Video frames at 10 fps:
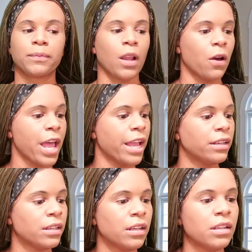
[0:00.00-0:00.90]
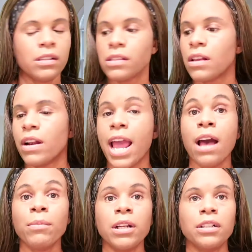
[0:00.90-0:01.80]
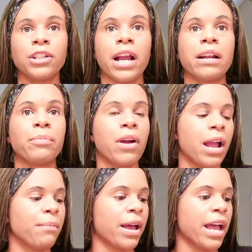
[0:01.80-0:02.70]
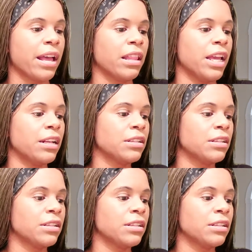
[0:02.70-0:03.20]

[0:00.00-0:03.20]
Okay, so now I'm gonna try to prime my eyelids.